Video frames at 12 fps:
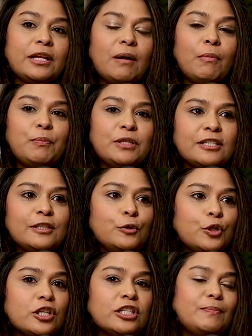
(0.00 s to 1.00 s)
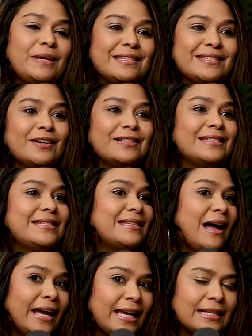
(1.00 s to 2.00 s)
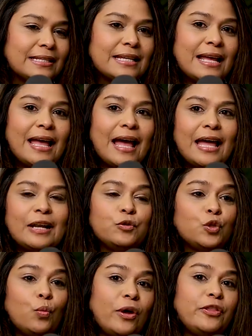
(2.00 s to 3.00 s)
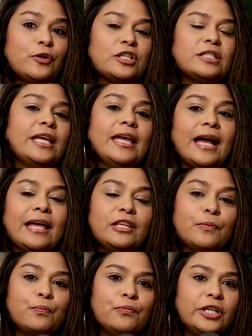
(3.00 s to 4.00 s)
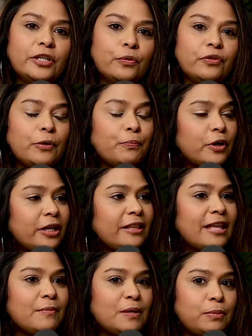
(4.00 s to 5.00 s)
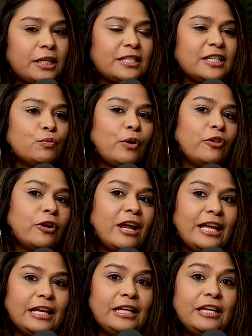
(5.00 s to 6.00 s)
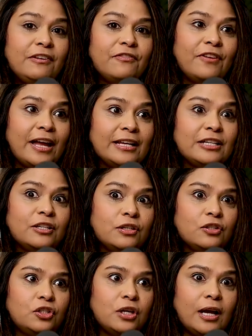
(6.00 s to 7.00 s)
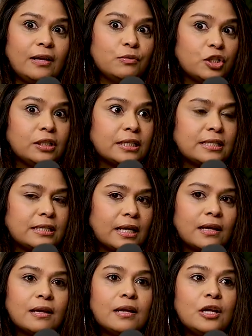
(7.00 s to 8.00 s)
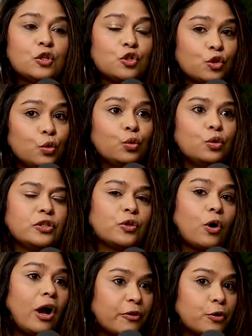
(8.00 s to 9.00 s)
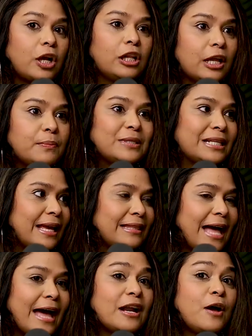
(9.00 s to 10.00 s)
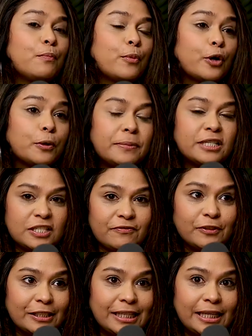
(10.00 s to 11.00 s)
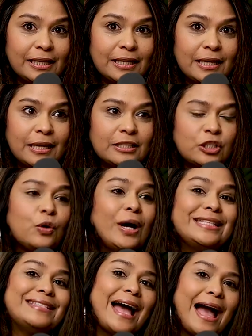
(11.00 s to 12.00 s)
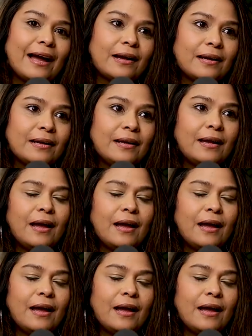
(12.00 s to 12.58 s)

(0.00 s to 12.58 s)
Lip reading: could come up with solutions based on science. And so what they're saying, and they're putting them in places where they're evangelistic schools or other clubs like that, purposefully to attack